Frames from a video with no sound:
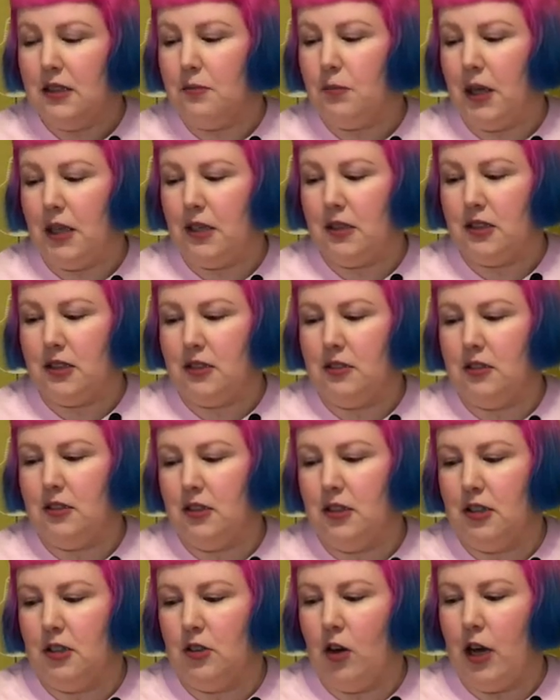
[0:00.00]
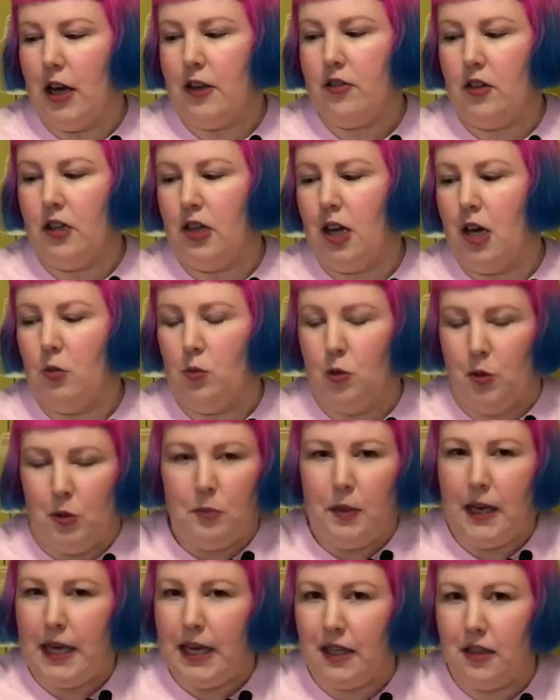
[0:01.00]
But you know, I think I
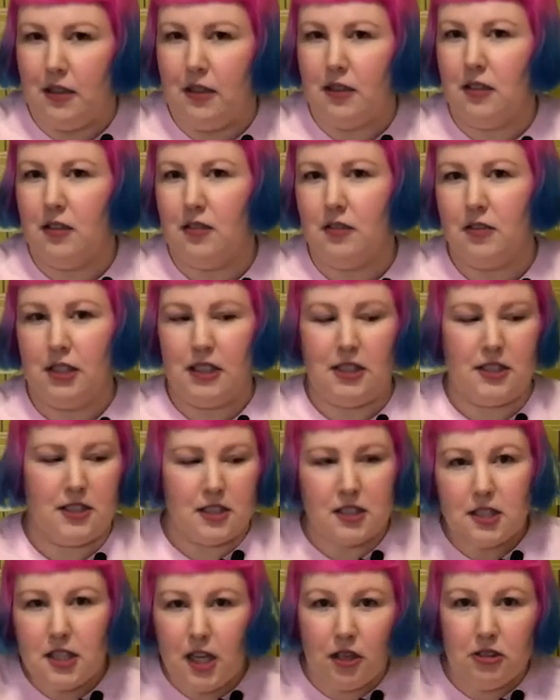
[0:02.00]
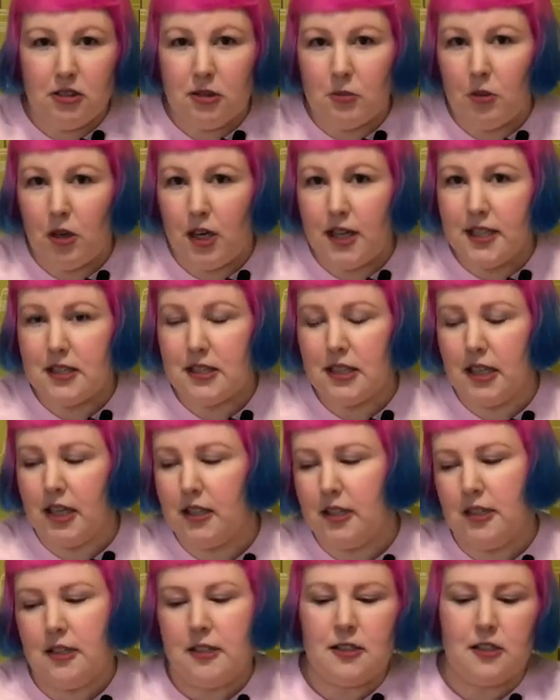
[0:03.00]
would pay the discounted price to
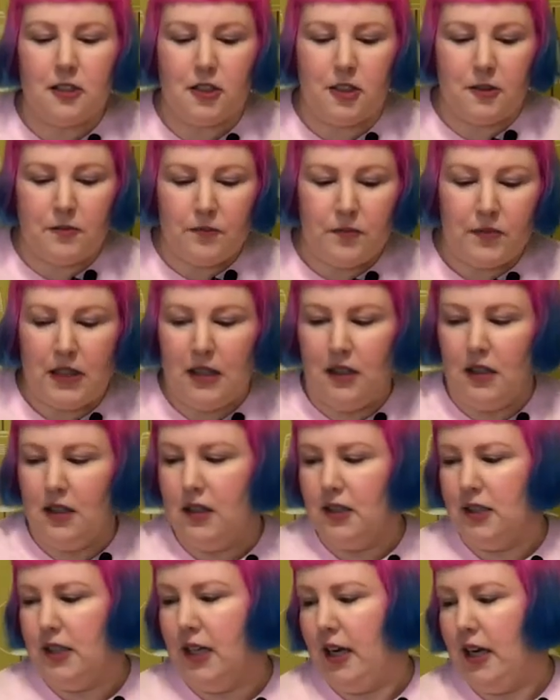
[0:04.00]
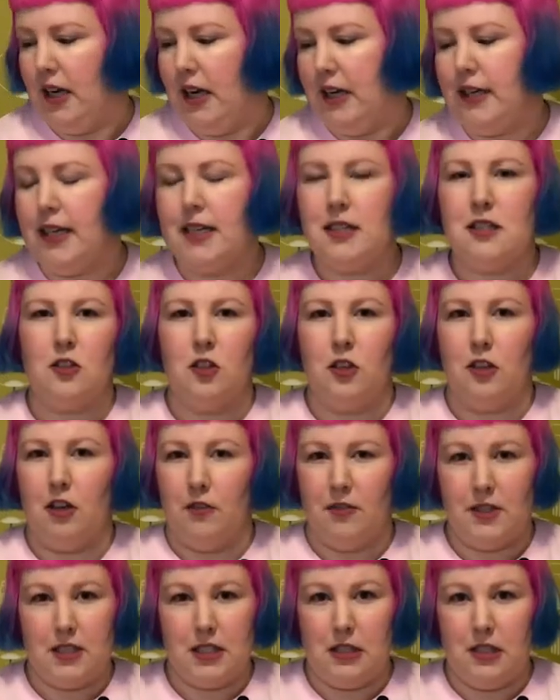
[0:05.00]
get it. So yeah, and that's
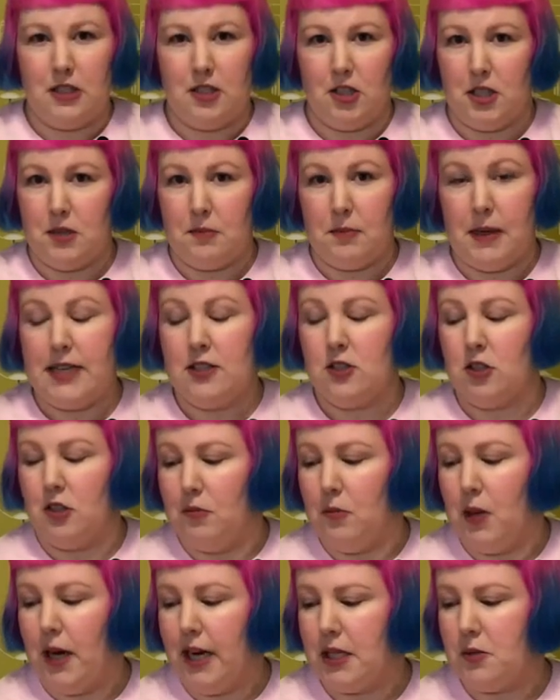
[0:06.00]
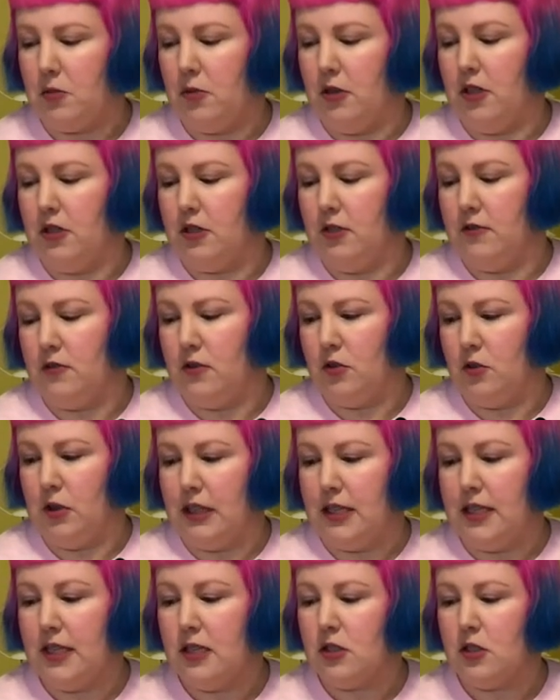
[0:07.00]
obviously just based on my experience of
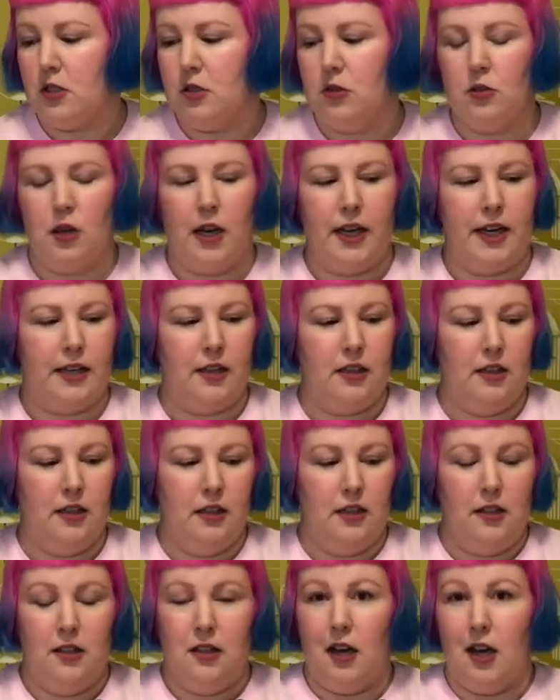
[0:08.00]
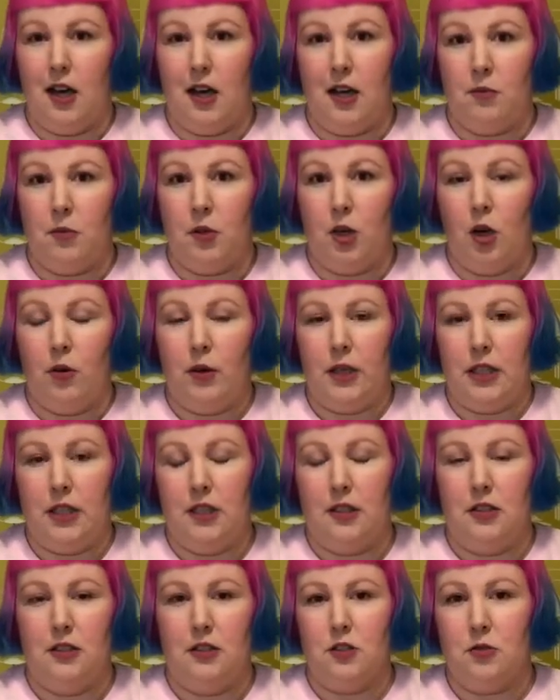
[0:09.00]
doing these two. I I'm
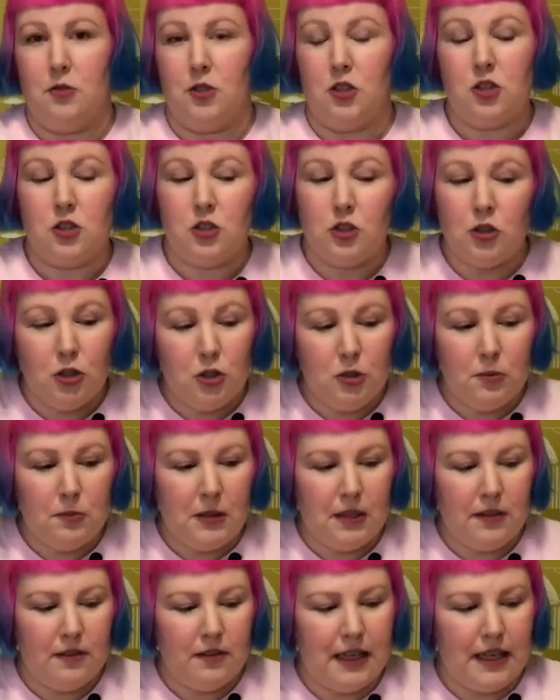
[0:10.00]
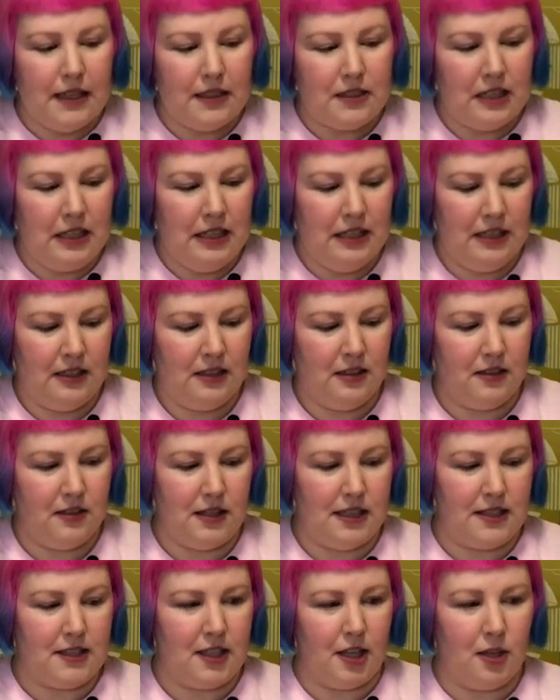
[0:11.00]
going to assume that
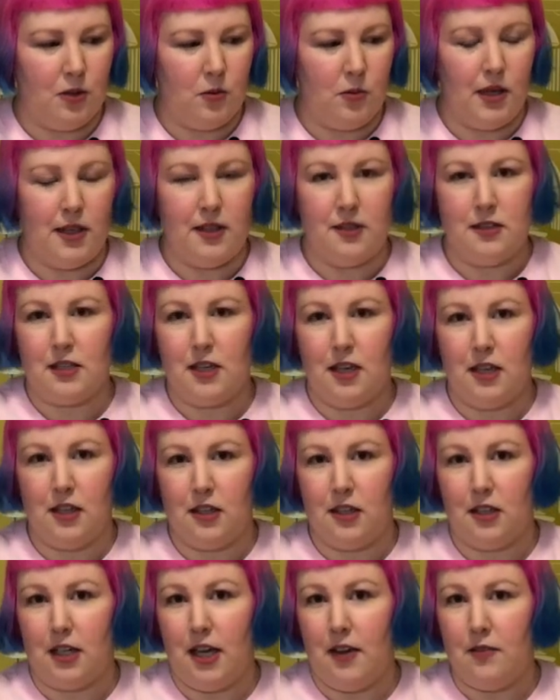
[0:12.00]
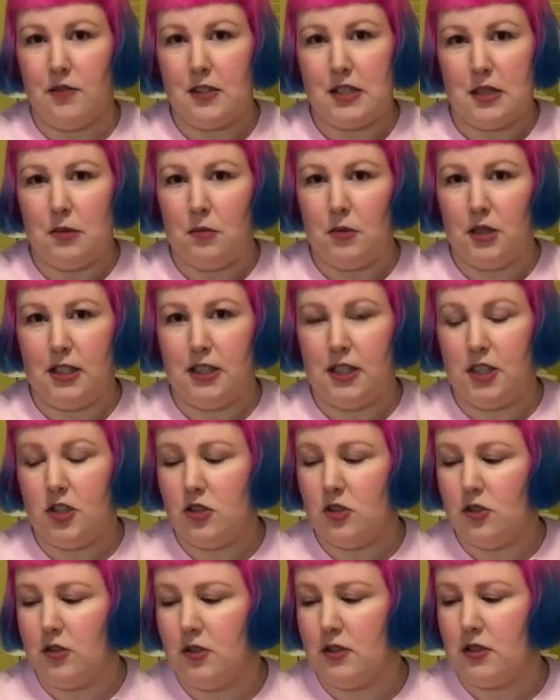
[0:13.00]
these other ones are going to have similar
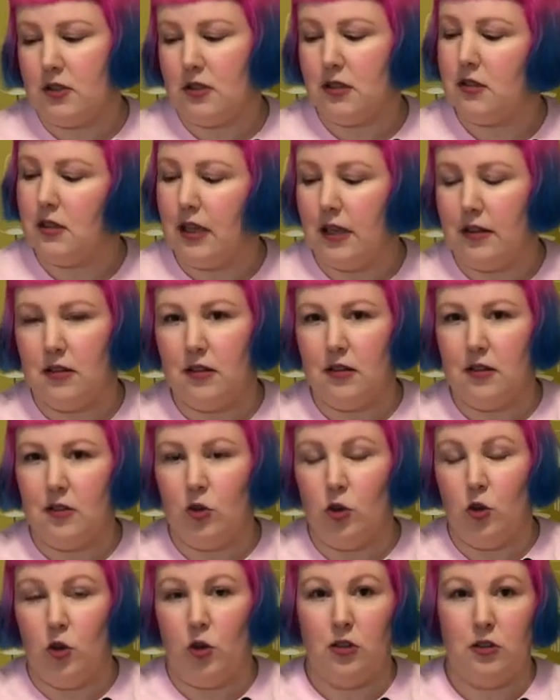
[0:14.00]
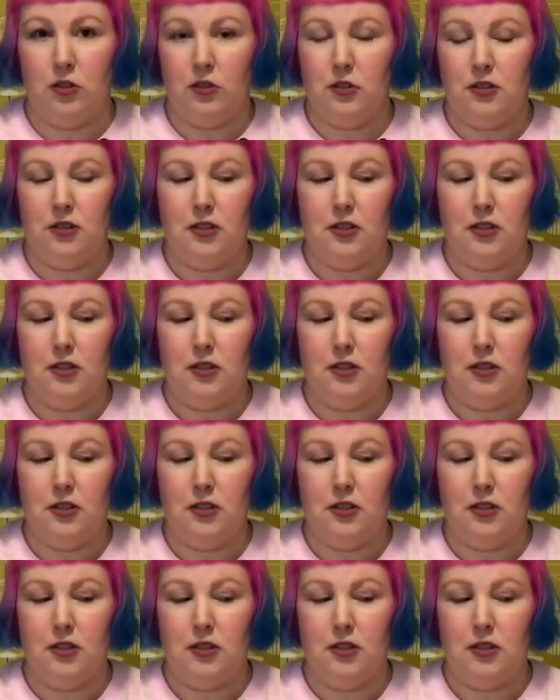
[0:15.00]
issues that, or